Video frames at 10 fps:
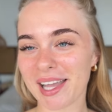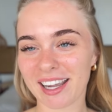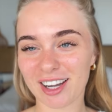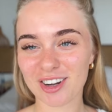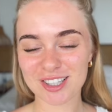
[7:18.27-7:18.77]

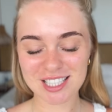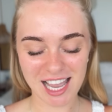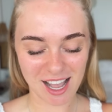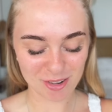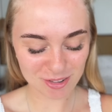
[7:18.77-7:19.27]
in Koh
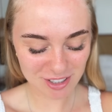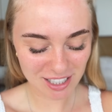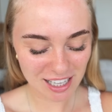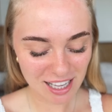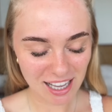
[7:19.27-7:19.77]
Tao
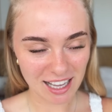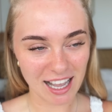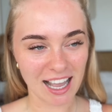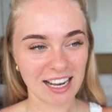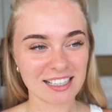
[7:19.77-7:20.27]

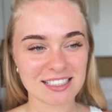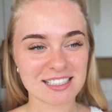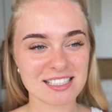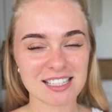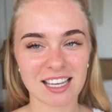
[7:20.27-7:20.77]

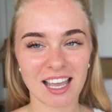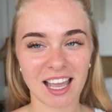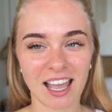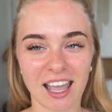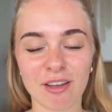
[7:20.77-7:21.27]
and
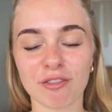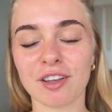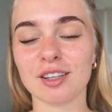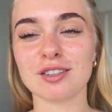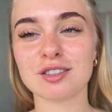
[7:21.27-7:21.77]
it
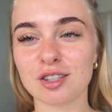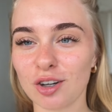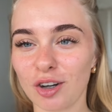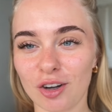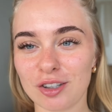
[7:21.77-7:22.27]
feels
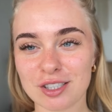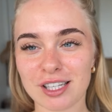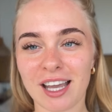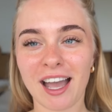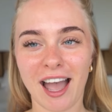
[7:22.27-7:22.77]
so good
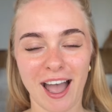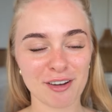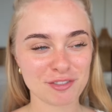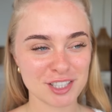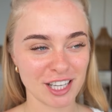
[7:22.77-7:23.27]

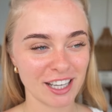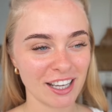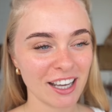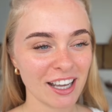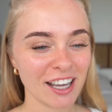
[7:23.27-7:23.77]

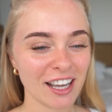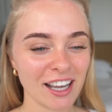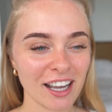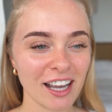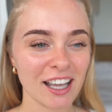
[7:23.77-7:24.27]
after
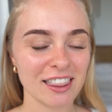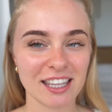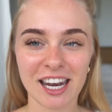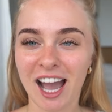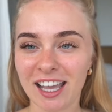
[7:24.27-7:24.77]

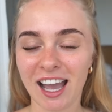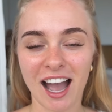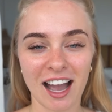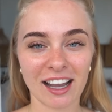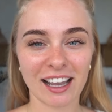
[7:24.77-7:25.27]
the night
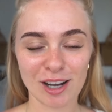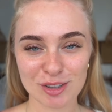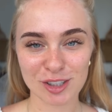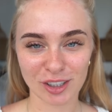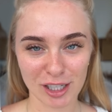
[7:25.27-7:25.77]
at Khao
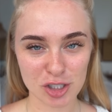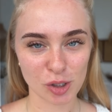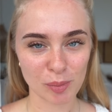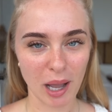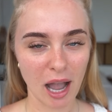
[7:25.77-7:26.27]
Sok
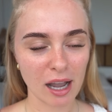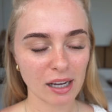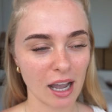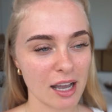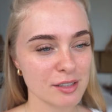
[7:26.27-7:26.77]
National Park.
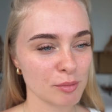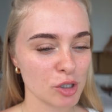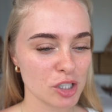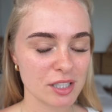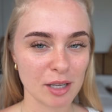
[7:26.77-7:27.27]
As
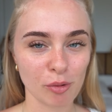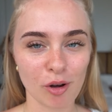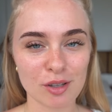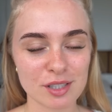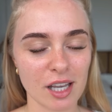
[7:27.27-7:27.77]
much as it
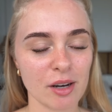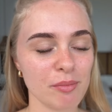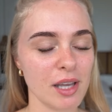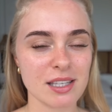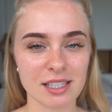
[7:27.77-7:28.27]
was an
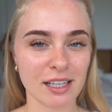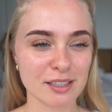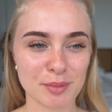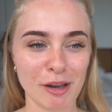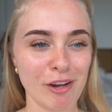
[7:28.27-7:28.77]
amazing
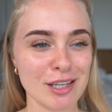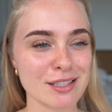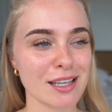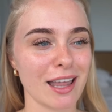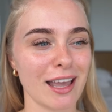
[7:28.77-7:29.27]

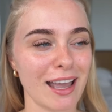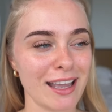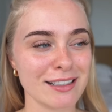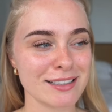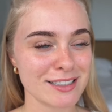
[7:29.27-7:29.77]
experience,
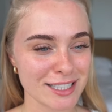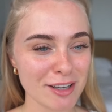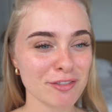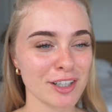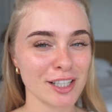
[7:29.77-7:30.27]
it
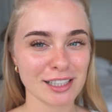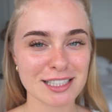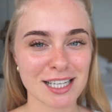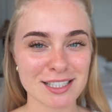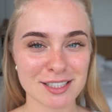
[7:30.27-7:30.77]
definitely
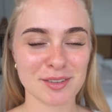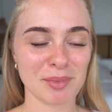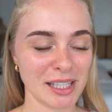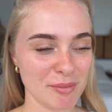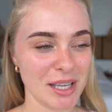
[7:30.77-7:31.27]
tested
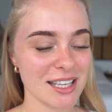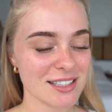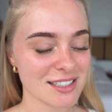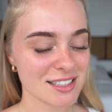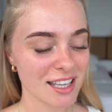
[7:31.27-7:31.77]
my
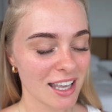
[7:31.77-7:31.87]
limits.